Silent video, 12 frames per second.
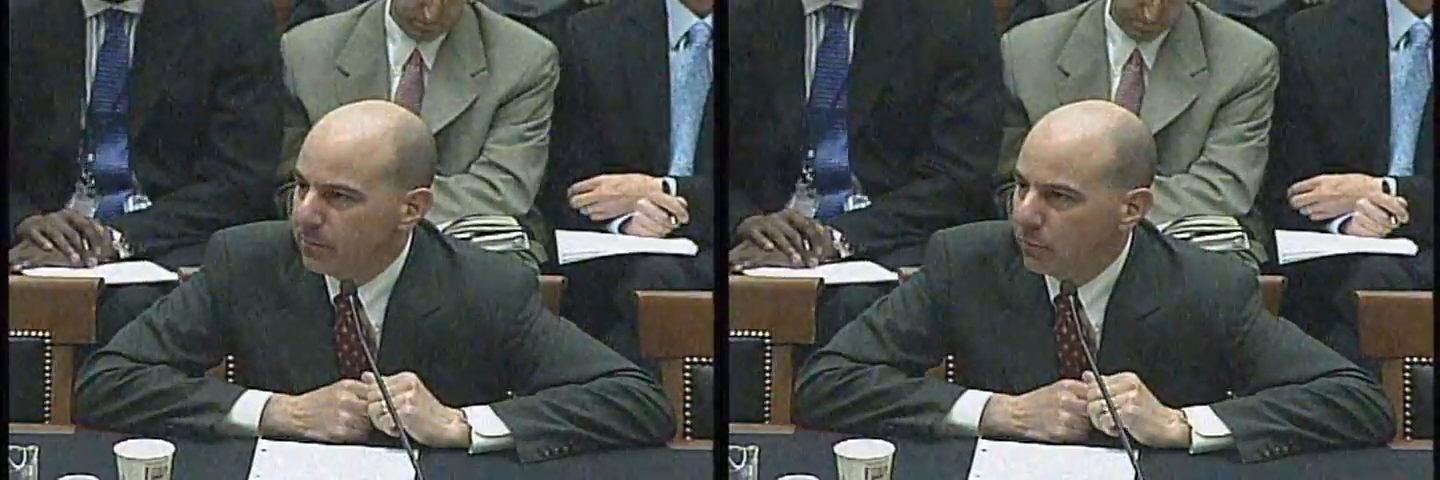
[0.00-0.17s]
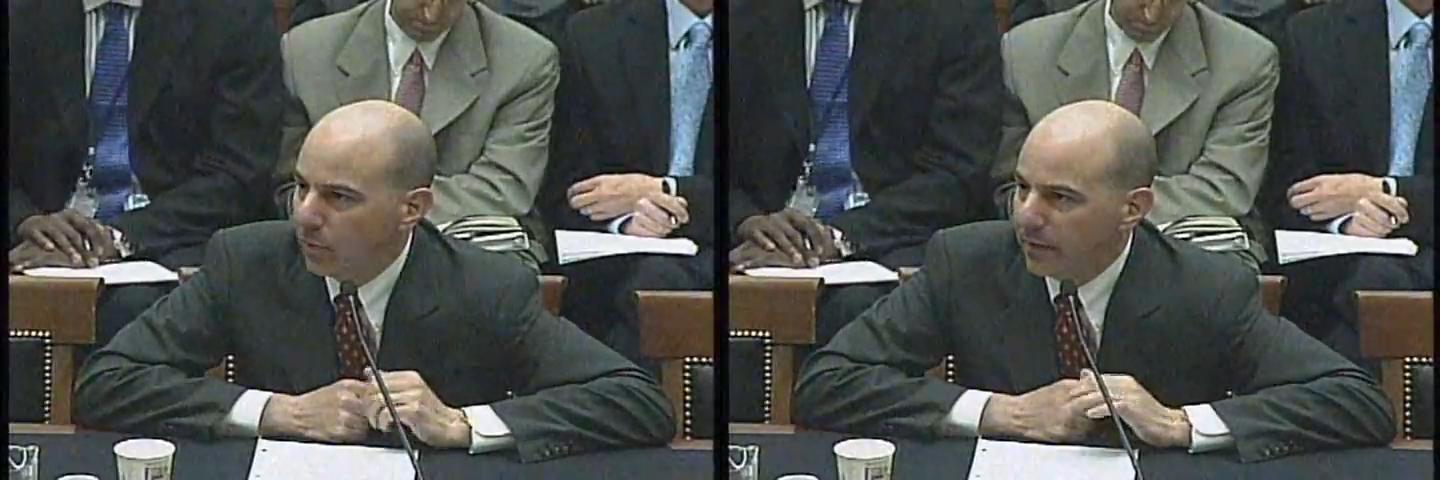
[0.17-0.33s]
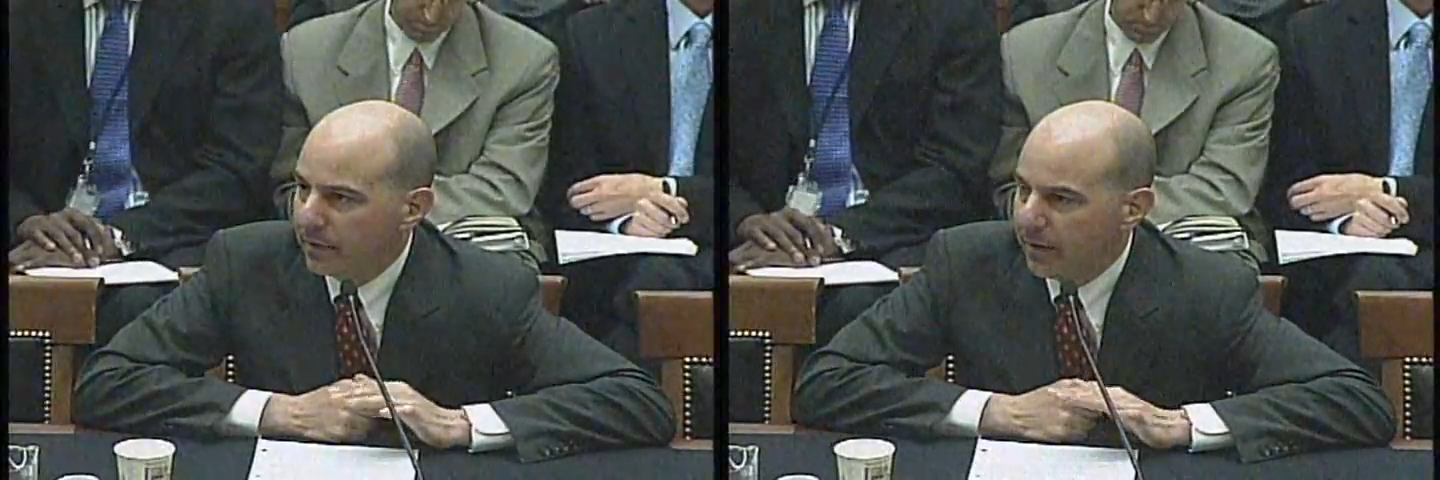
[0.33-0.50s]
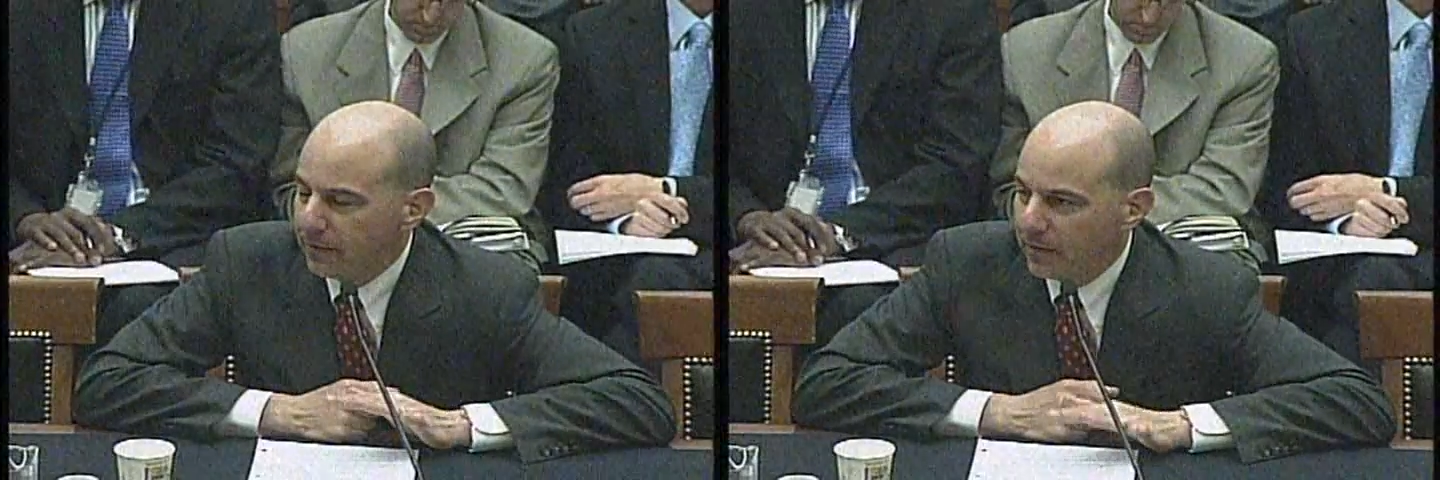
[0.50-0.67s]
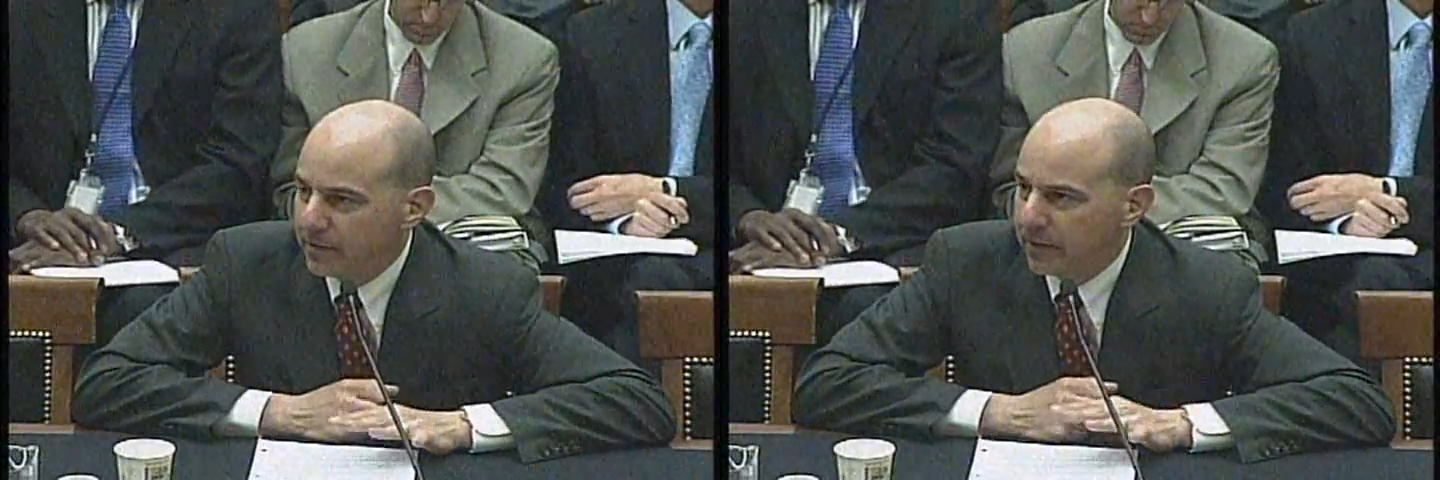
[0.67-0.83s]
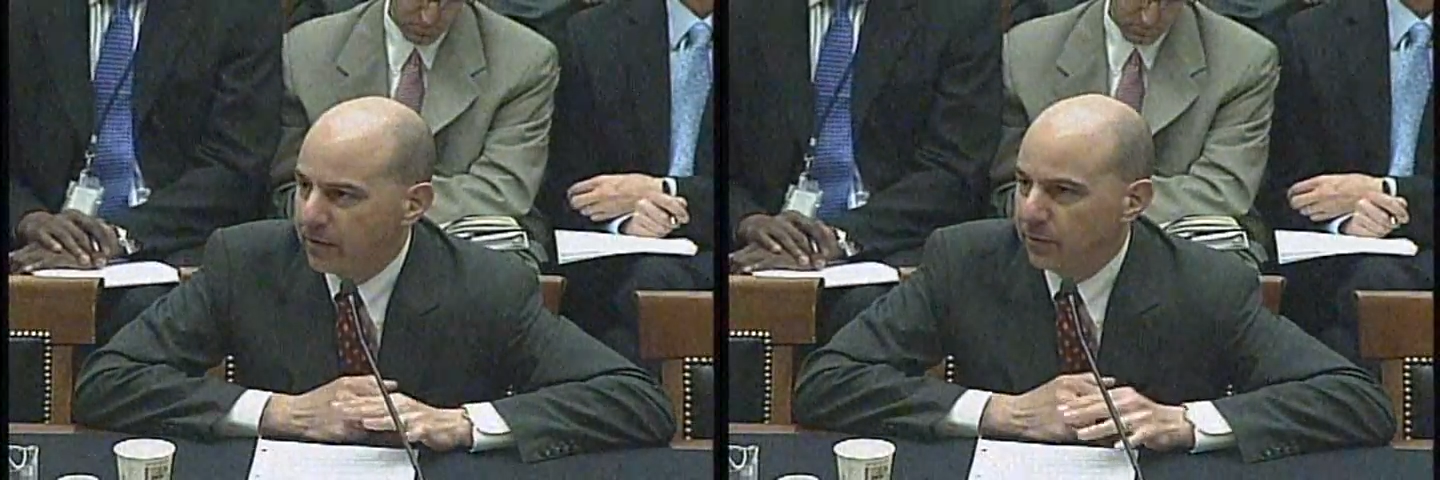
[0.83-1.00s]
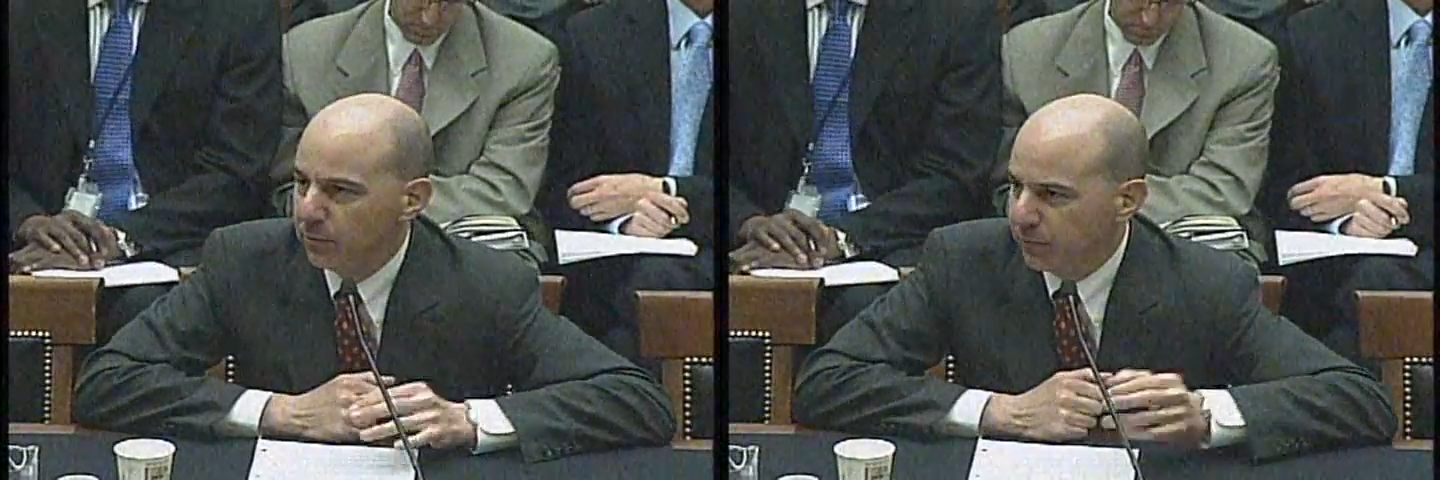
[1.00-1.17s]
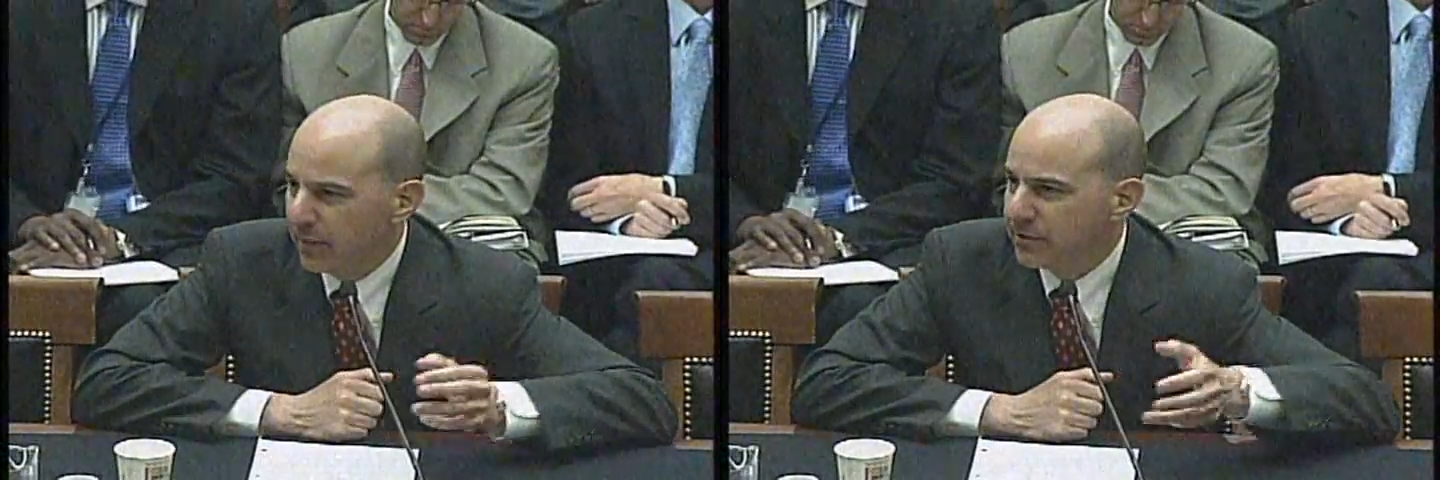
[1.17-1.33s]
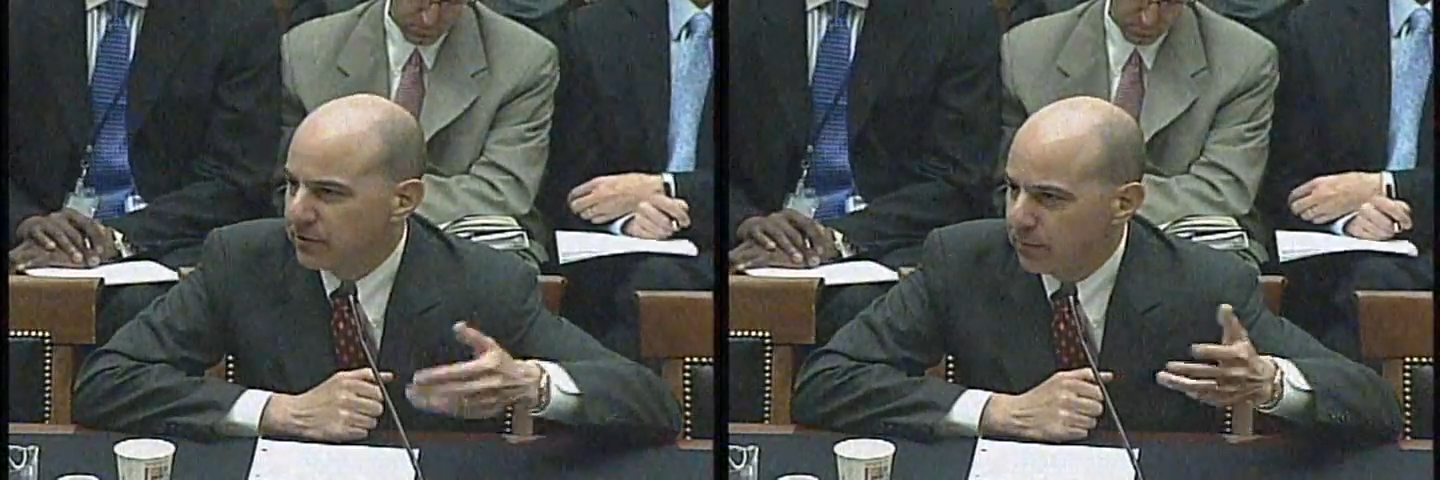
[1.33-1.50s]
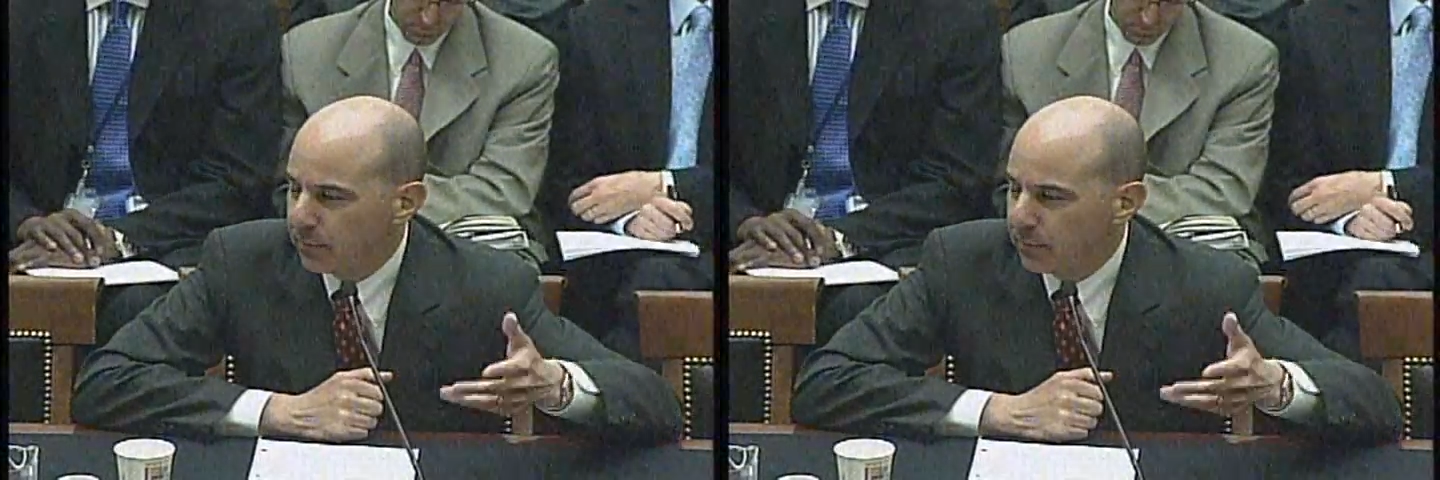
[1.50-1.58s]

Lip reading: while I think they're a reflection